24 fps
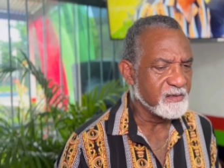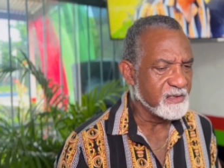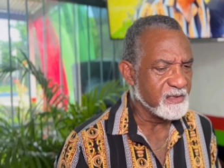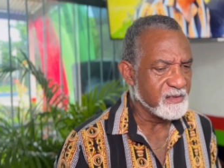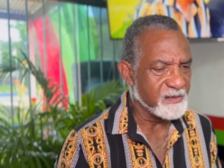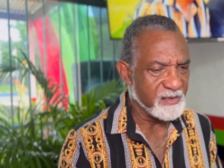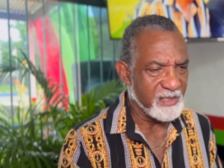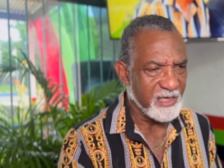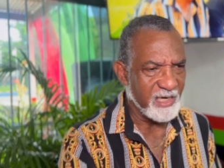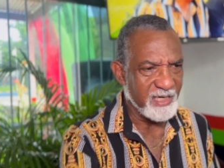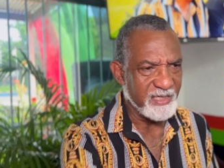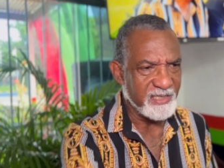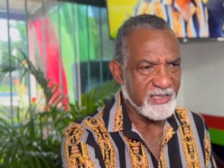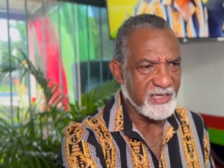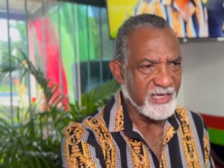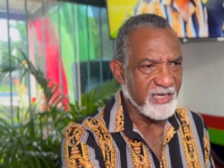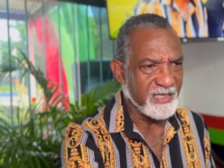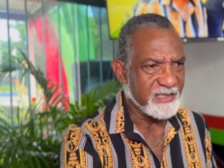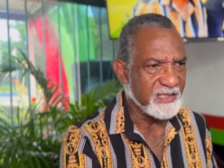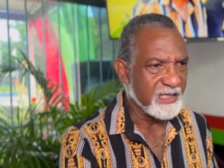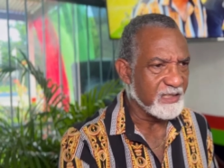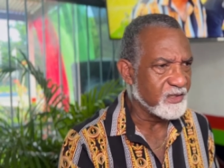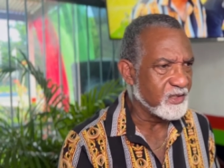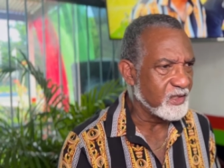hand the
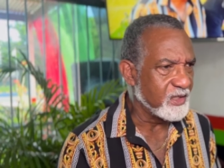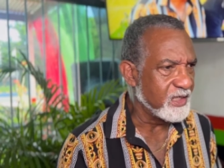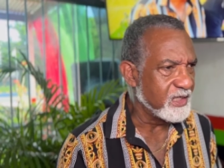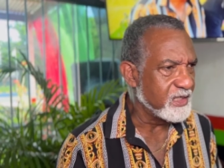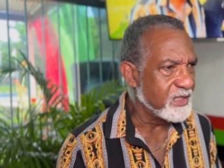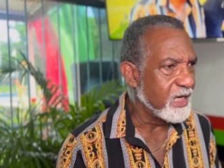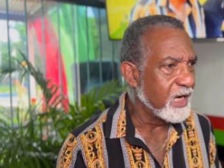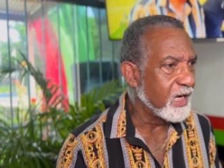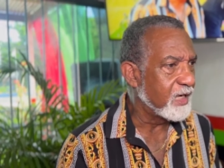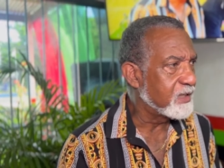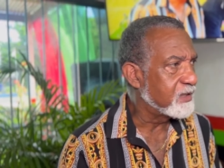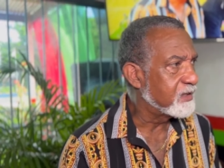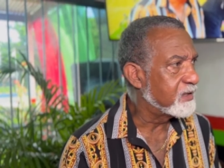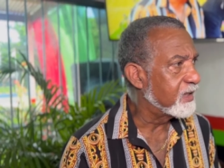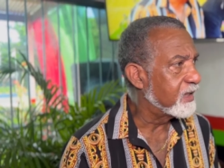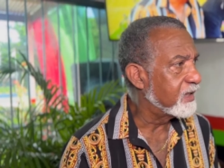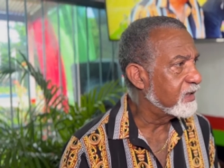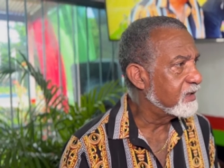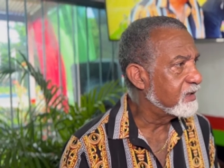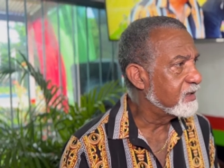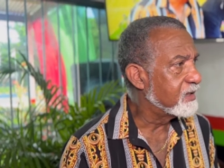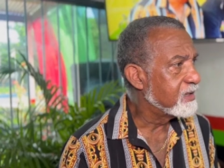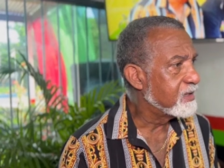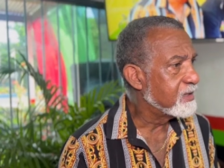letter to the
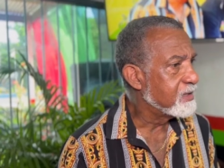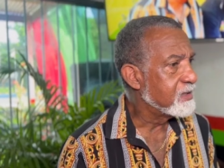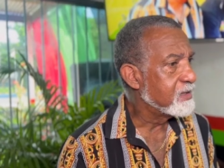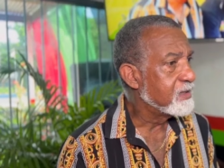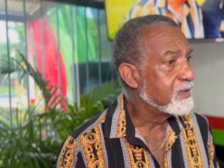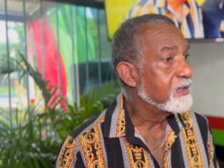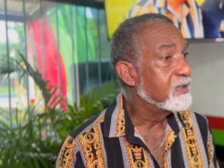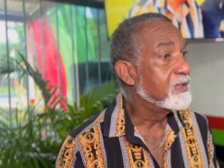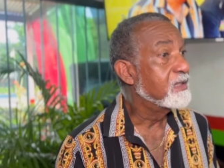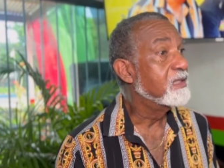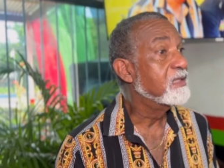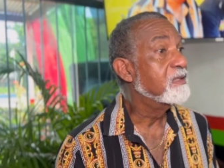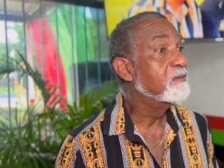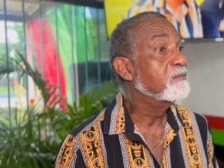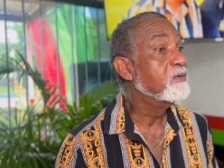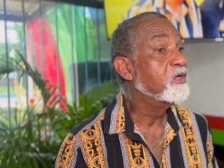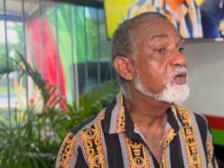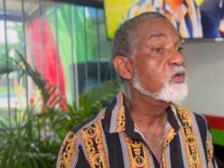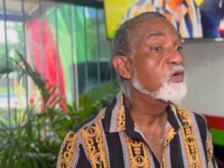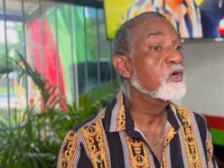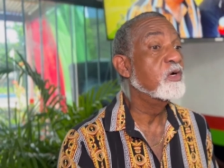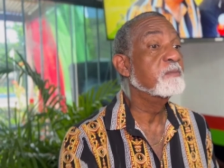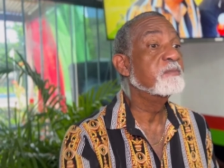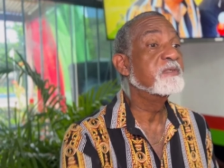doctor
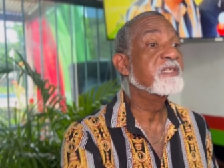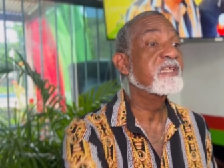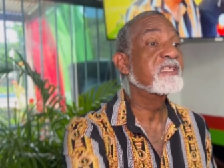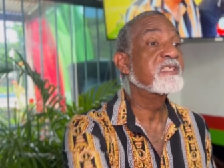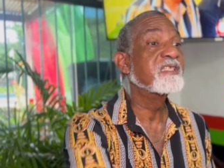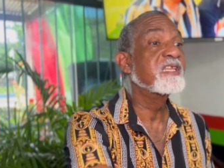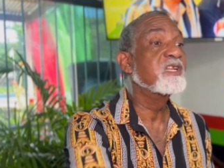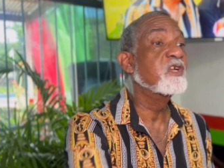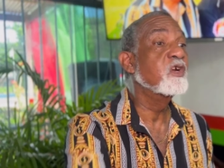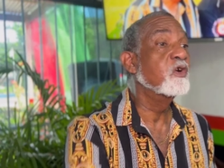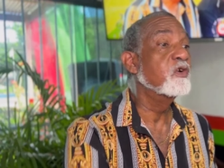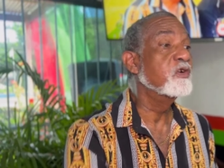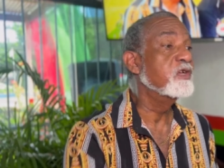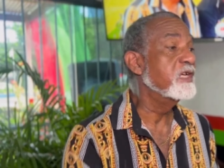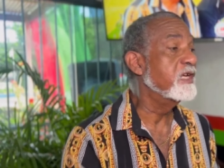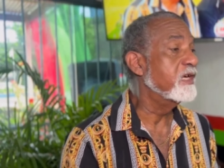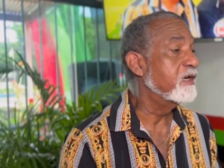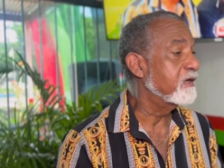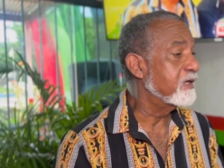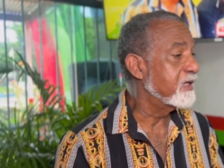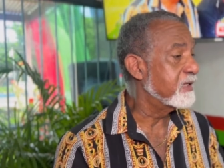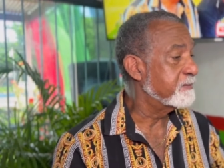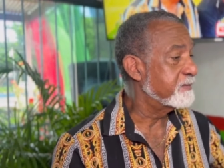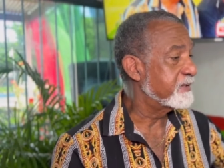and said, sit down there.
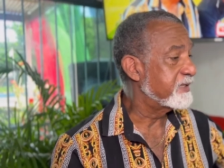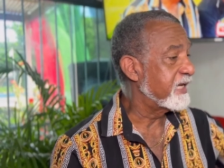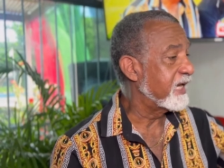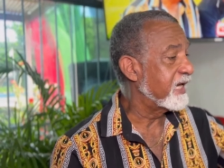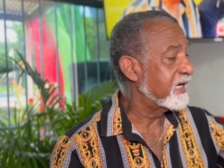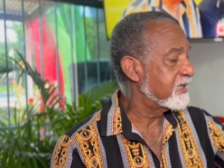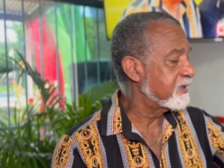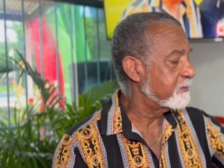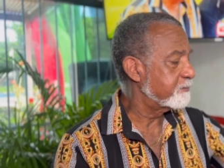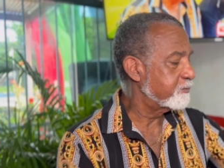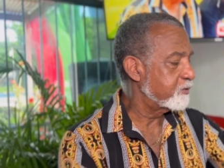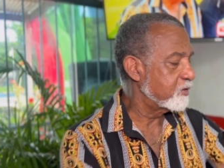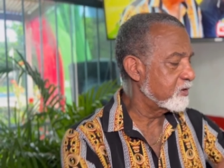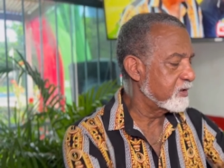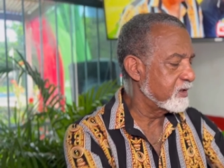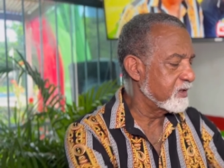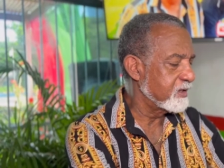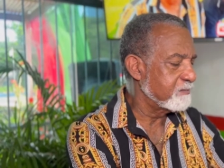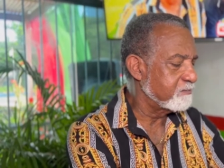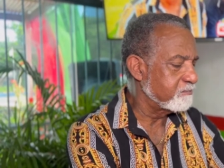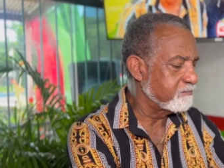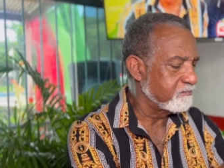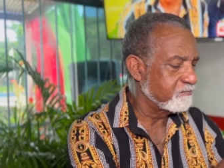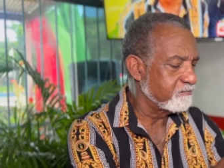And start to put
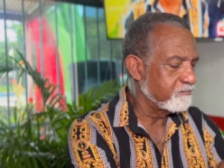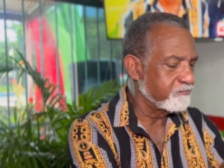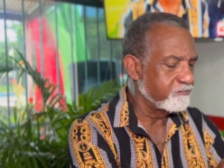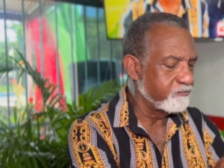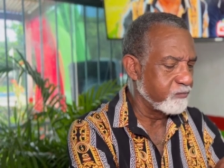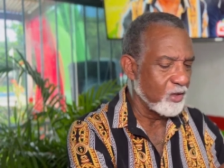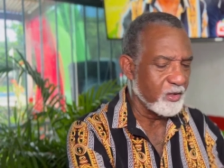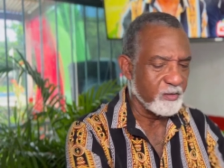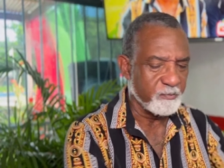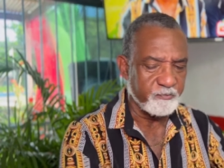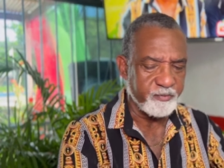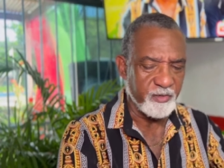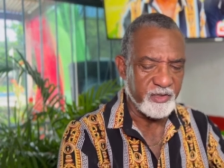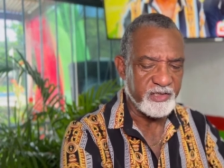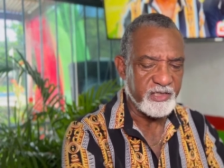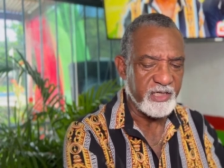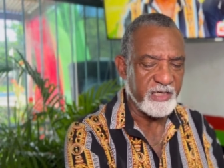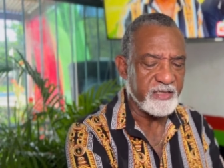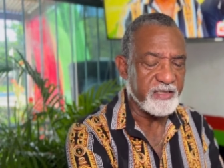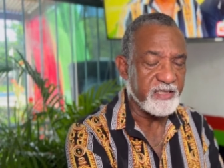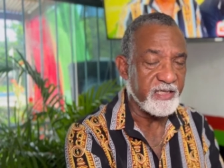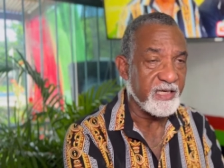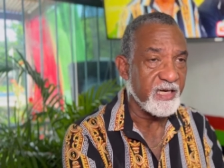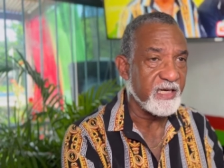the blood pressure
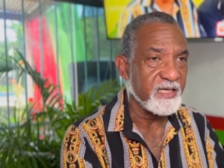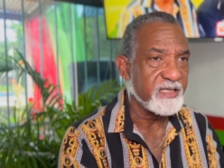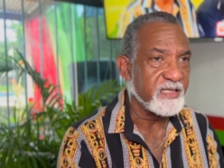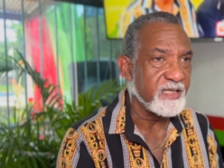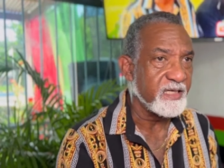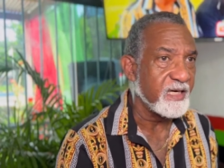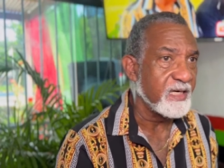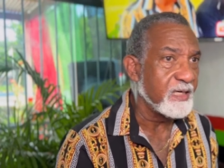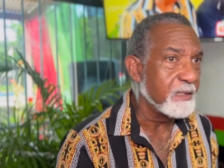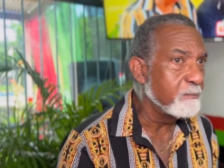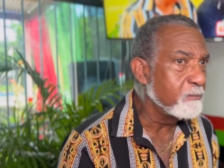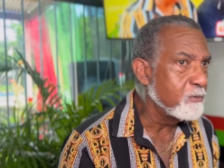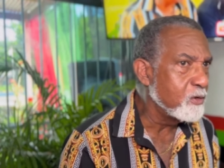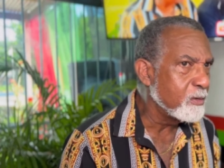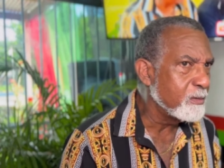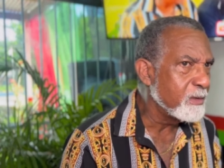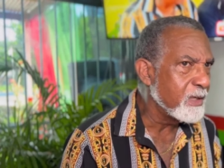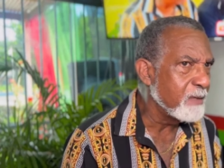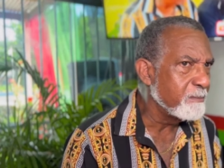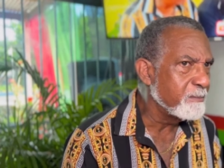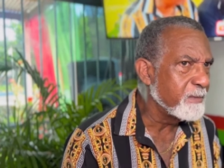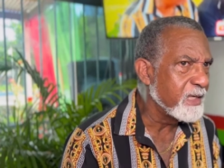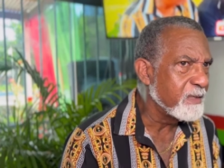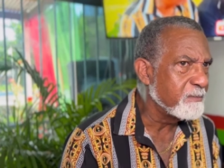thing and thing. And him. look
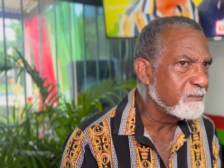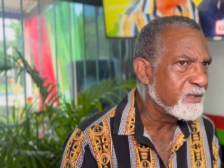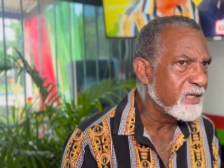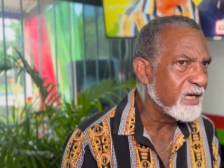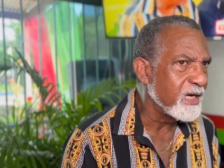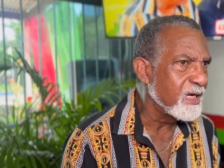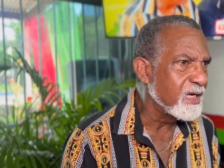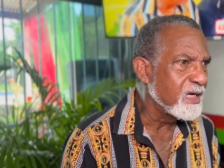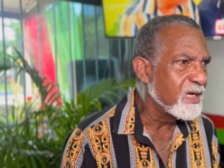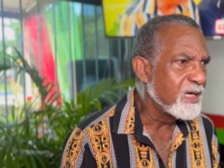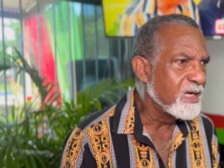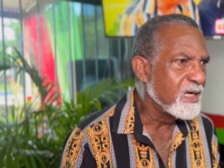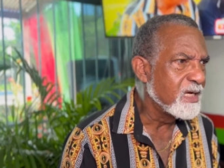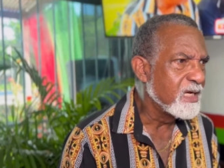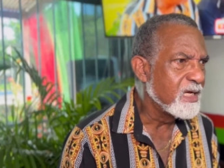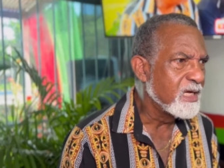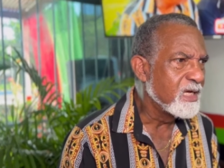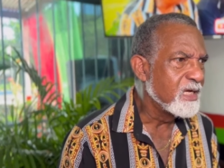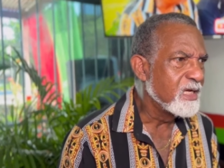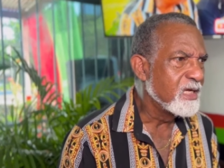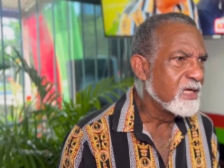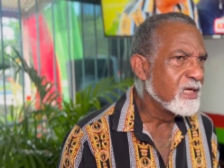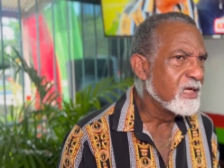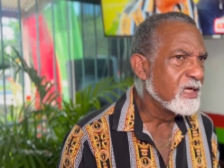at me and say,
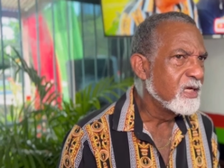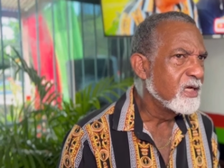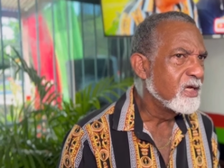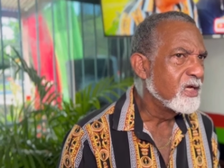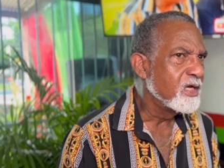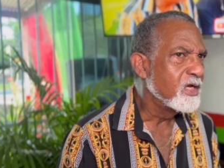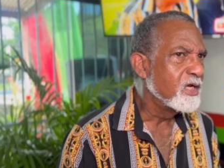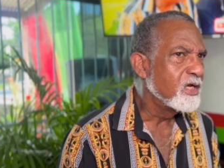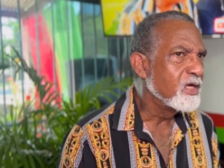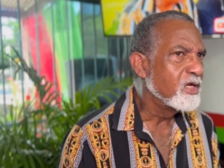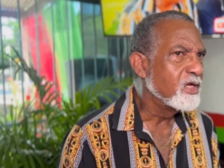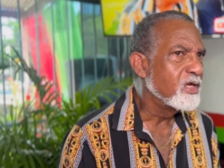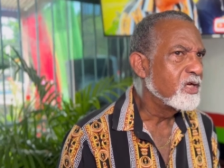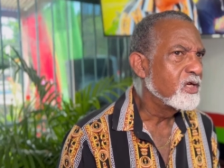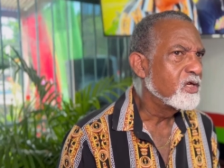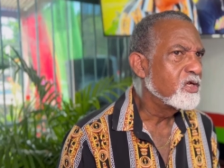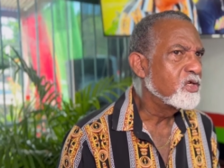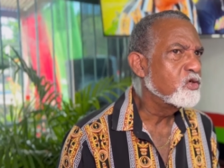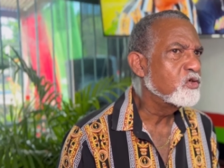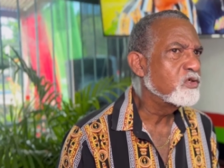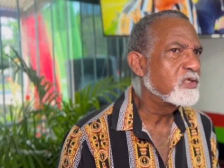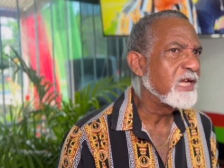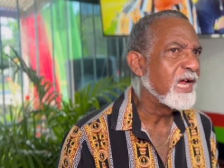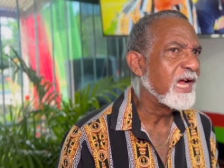you
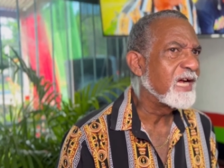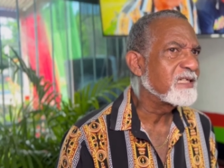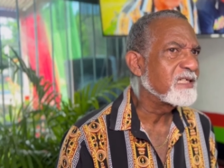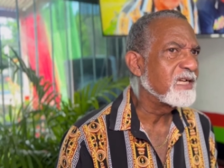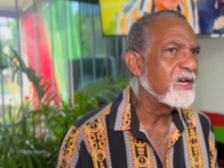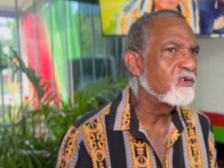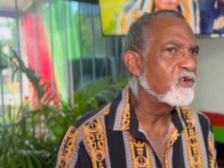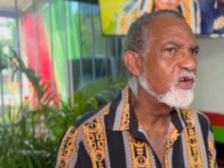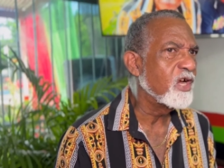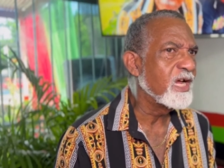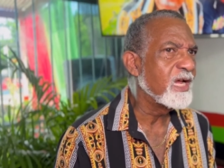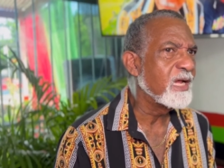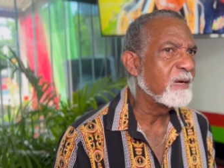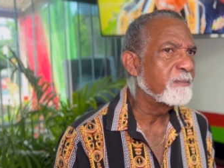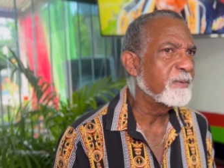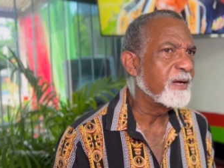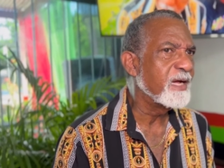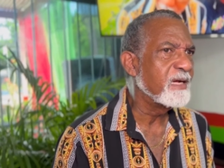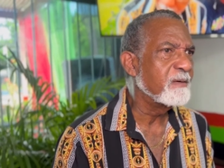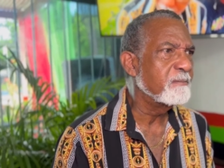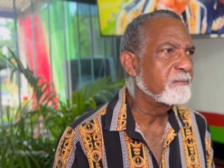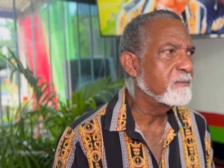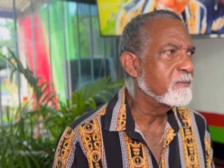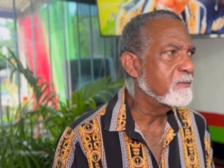used to act on Royal
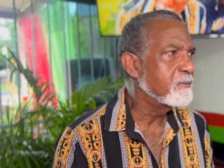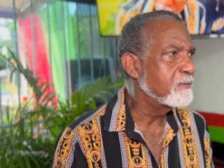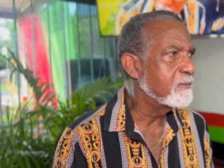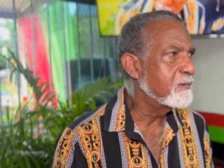Palm?